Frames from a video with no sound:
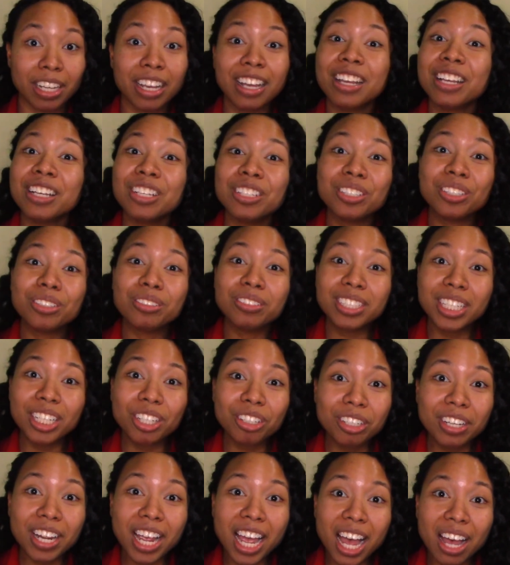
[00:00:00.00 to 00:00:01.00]
So there
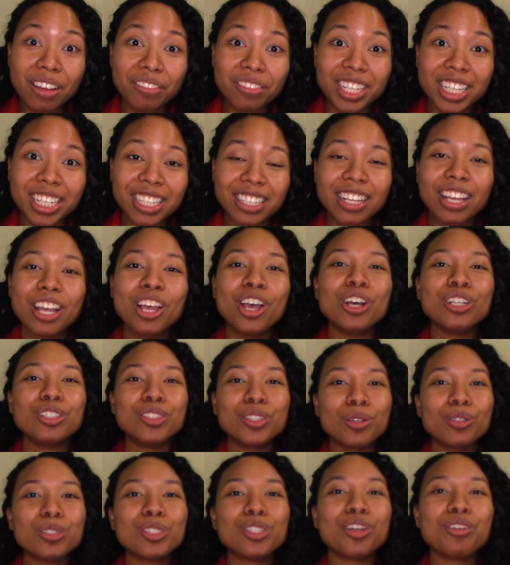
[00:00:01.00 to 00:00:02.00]
you have it.
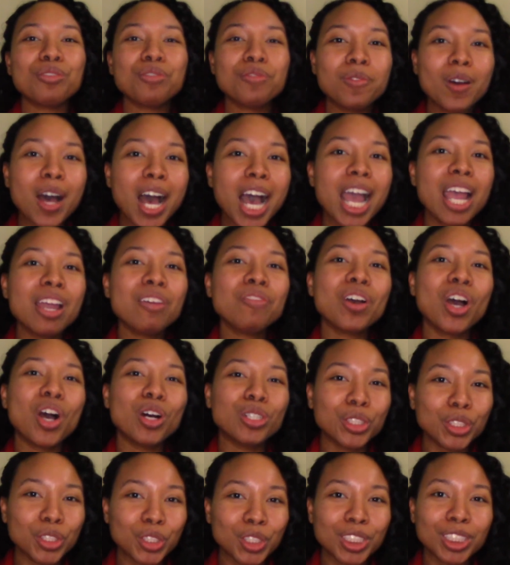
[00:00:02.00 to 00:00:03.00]
Those are five
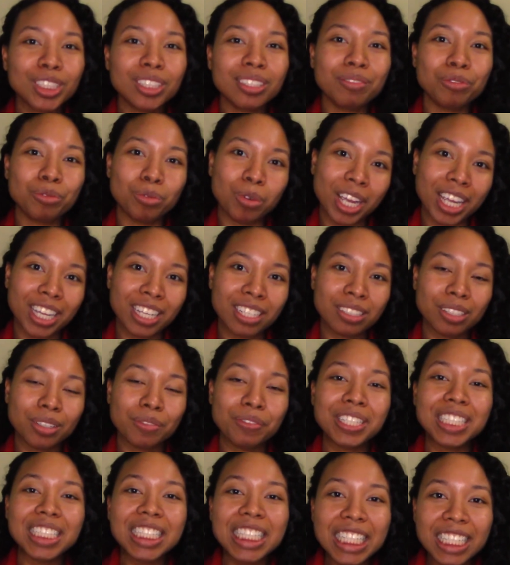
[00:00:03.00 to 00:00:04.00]
alternative ways of
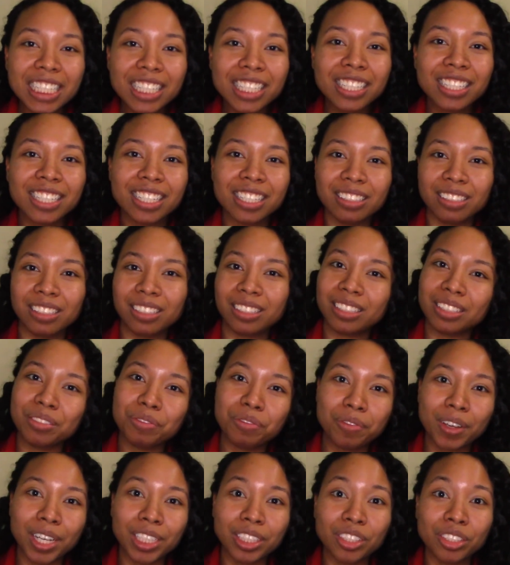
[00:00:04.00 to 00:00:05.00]
cleaning and
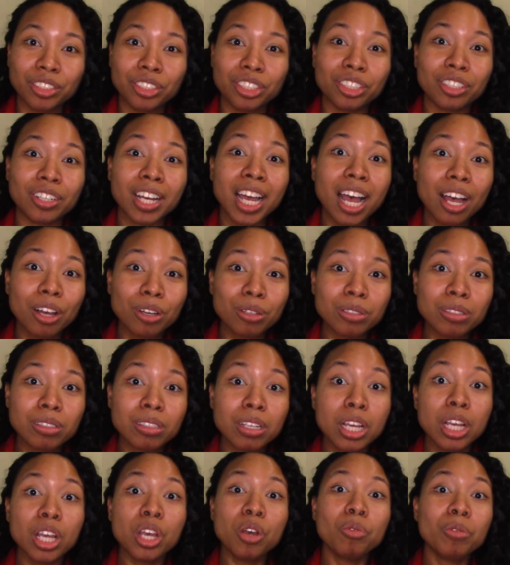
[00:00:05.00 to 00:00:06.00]
disinfecting your house
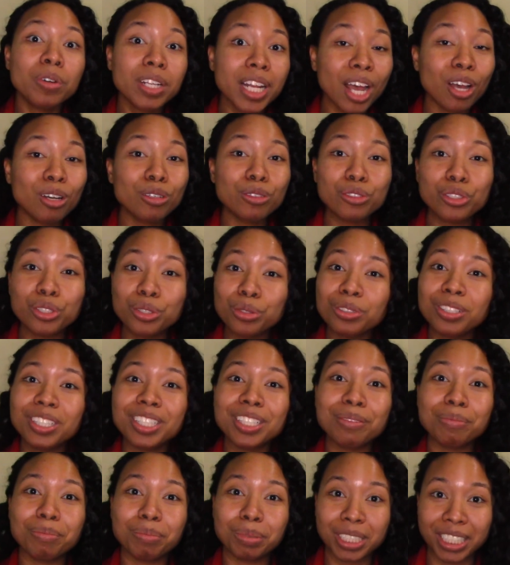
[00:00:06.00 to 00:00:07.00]
without using
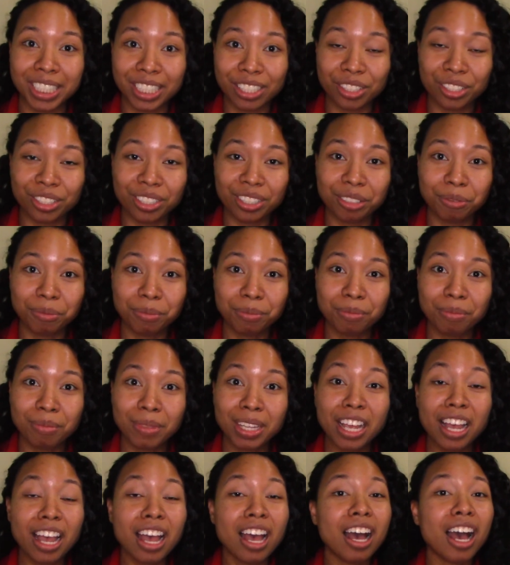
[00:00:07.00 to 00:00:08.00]
bleach.
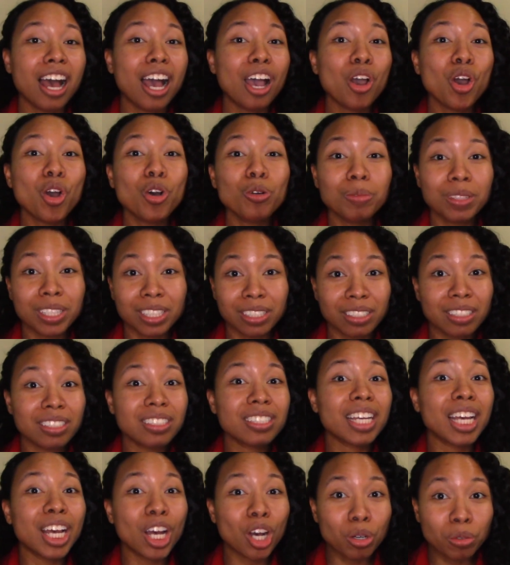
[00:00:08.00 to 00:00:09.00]
I hope this is a
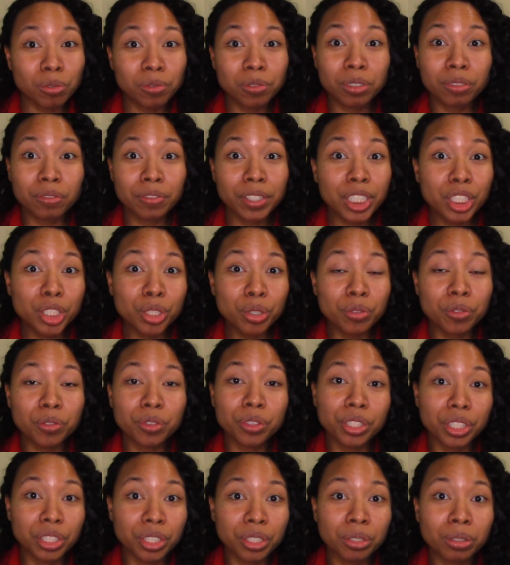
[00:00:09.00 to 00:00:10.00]
helpful video for
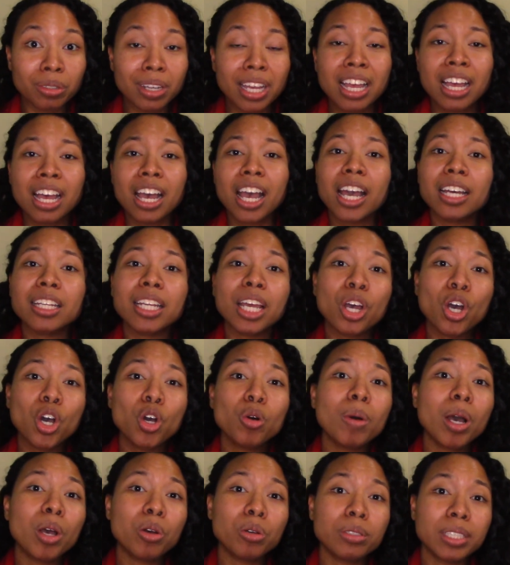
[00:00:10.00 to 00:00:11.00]
you, and I hope
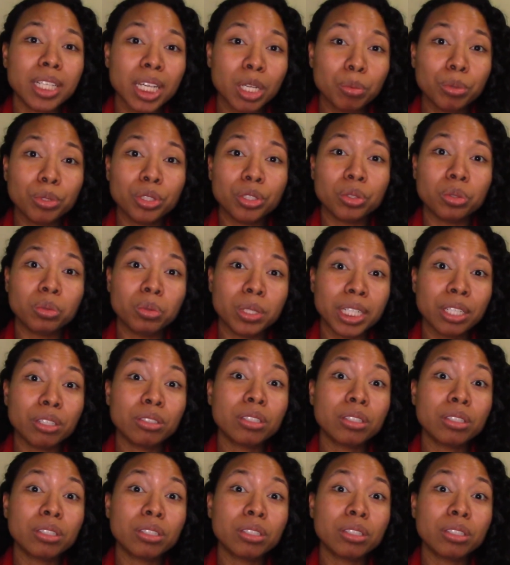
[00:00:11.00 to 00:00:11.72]
I was able to raise